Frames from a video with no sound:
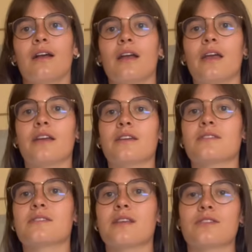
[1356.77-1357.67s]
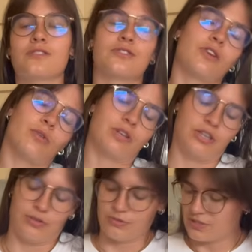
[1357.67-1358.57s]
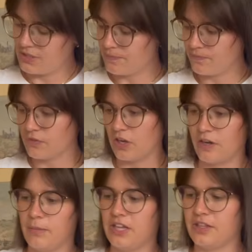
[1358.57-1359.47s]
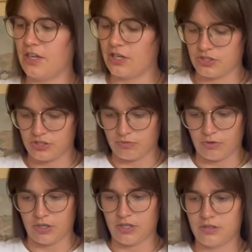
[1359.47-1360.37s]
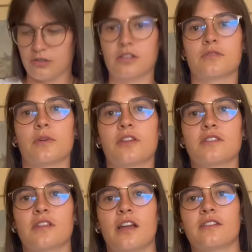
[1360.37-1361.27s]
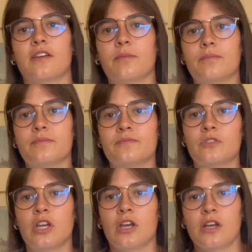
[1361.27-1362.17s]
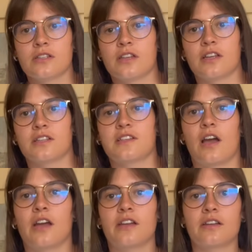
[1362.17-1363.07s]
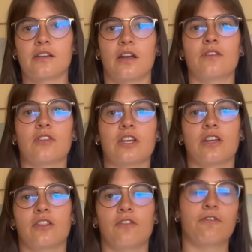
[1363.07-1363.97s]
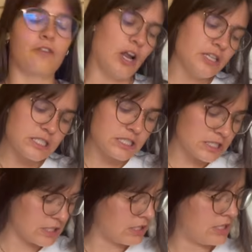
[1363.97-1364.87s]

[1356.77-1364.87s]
It's so cute. I think I actually wore it this way that time, so that it tied kind of like in the front.